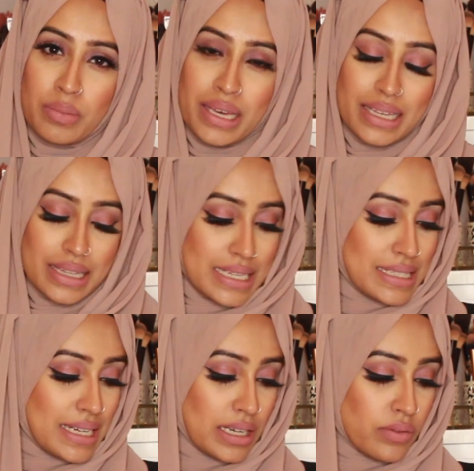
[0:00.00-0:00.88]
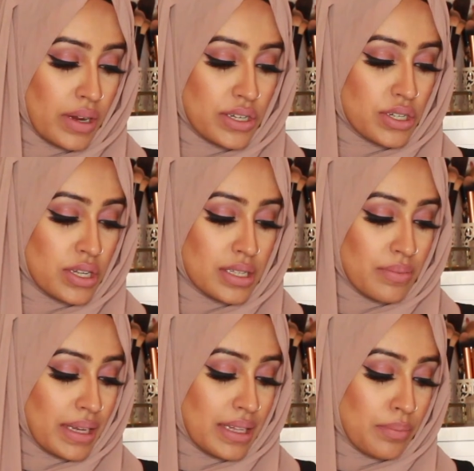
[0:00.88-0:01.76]
make these decorations
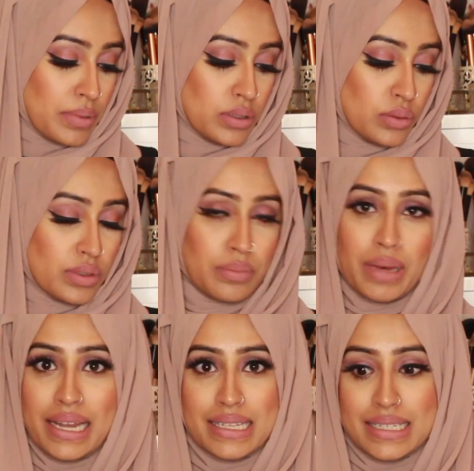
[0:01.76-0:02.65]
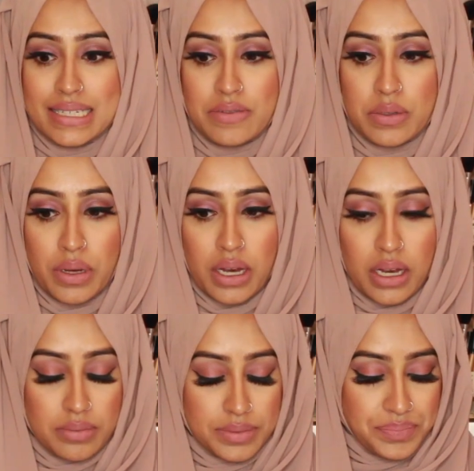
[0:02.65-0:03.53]
and make like balloons and banners and stuff to put
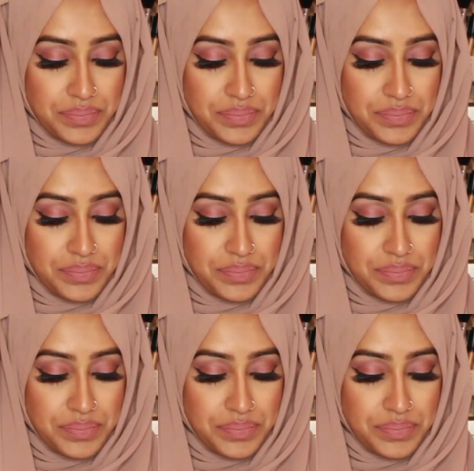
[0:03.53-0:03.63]
up.